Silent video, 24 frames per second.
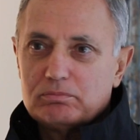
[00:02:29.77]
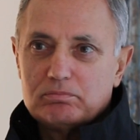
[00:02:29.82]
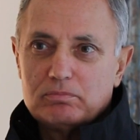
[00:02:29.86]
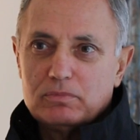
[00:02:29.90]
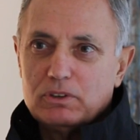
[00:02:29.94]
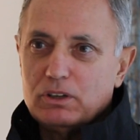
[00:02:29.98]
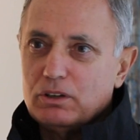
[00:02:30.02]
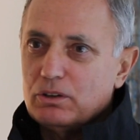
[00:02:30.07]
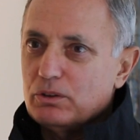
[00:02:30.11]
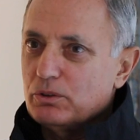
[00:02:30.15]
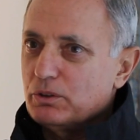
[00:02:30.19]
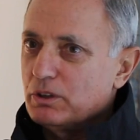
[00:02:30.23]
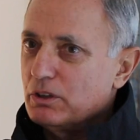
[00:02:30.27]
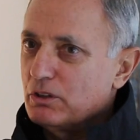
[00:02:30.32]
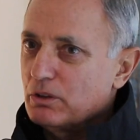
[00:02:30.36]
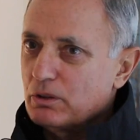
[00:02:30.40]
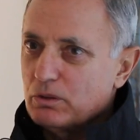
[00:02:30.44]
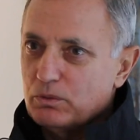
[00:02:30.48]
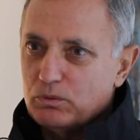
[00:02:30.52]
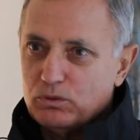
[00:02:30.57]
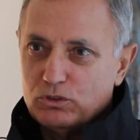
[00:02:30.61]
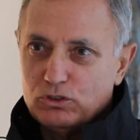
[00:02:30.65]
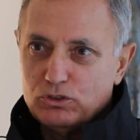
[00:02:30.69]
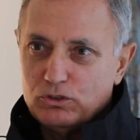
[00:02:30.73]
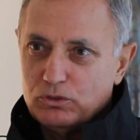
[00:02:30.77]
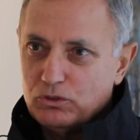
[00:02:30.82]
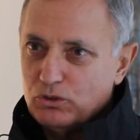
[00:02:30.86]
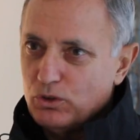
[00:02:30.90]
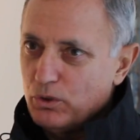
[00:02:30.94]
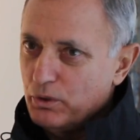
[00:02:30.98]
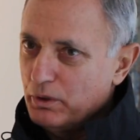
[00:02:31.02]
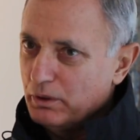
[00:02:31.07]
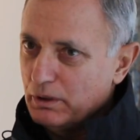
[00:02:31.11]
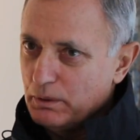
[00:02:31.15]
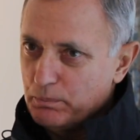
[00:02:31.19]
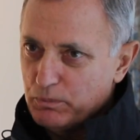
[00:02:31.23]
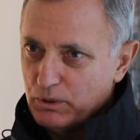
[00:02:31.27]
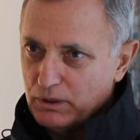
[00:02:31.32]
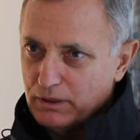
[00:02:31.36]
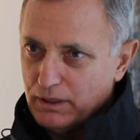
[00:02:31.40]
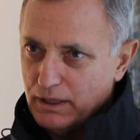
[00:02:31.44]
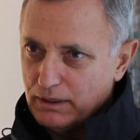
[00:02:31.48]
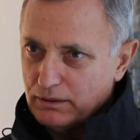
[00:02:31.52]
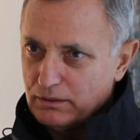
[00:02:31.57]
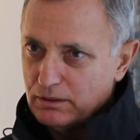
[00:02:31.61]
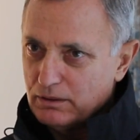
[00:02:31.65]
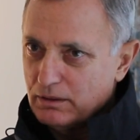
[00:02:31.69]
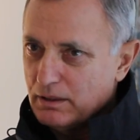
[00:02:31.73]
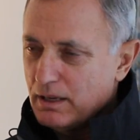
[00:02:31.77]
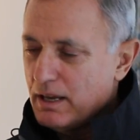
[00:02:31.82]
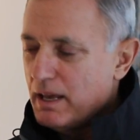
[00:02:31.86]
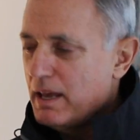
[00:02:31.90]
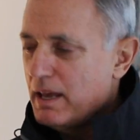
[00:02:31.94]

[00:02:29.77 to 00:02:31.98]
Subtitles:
to make it very saleable, if you